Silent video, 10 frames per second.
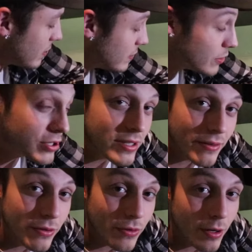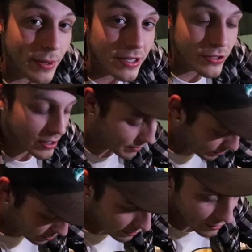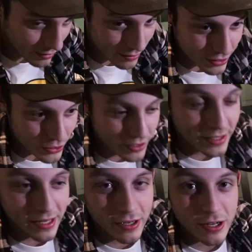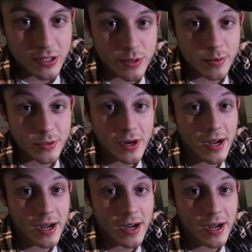But you should definitely follow my Instagram. I'm putting it on the screen and also subscribe.